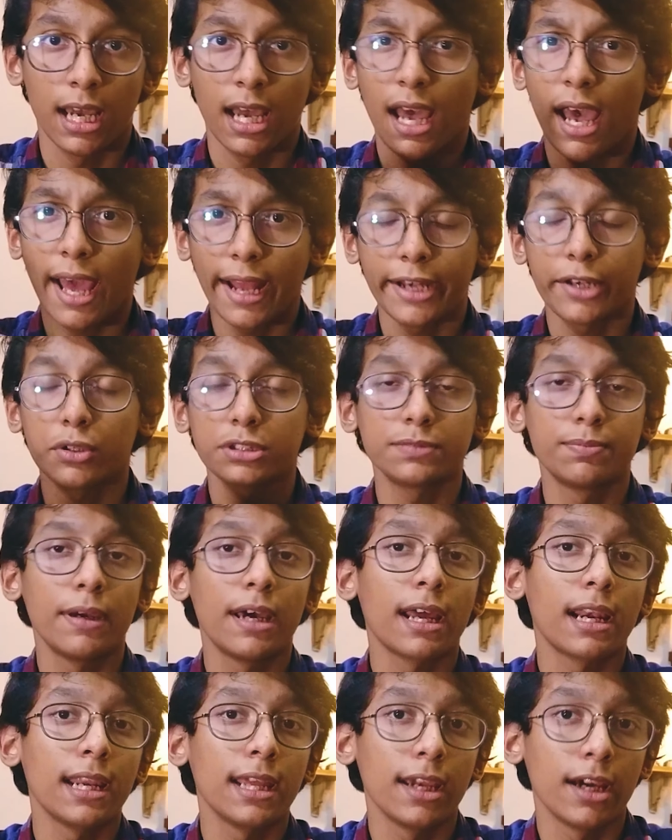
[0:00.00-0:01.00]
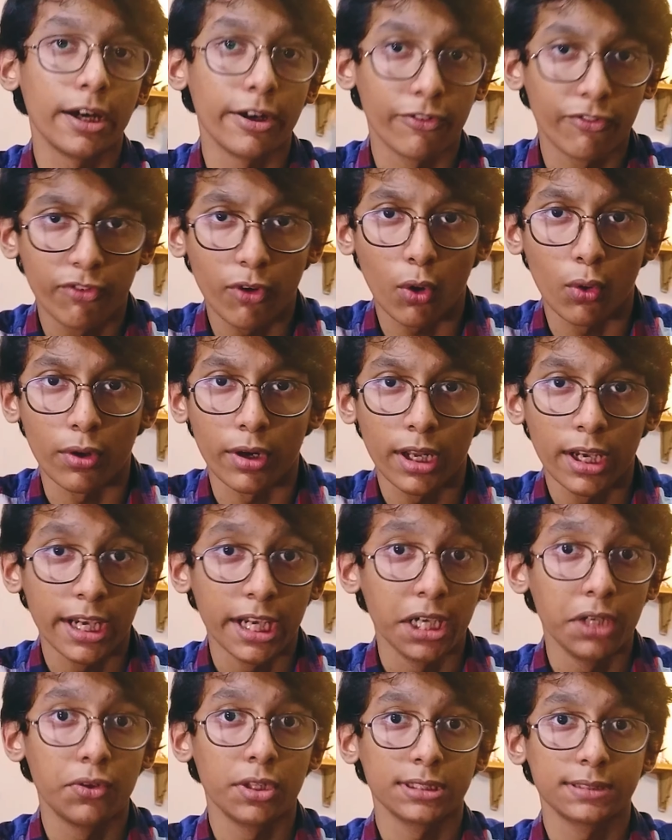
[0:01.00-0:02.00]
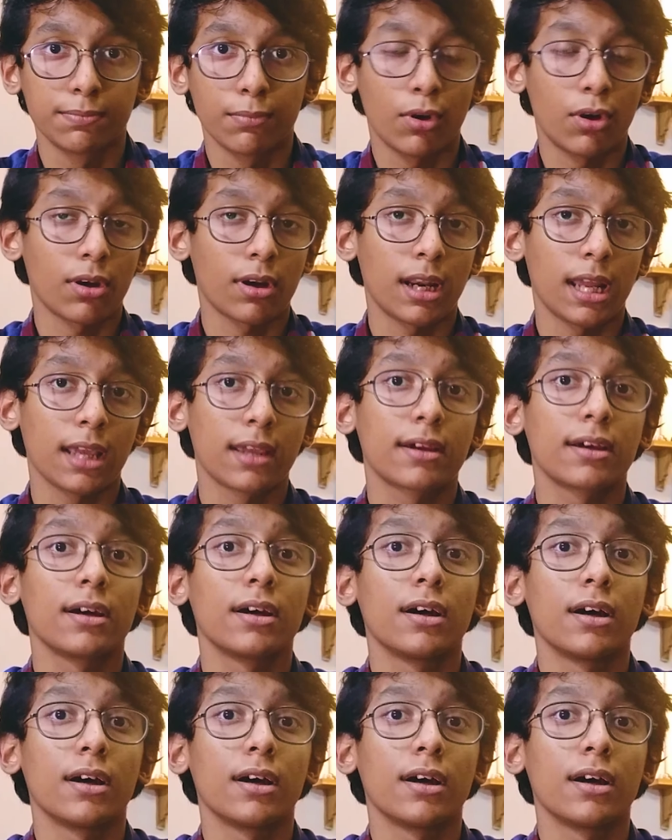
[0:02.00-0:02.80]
And it was barely a phone, it was more like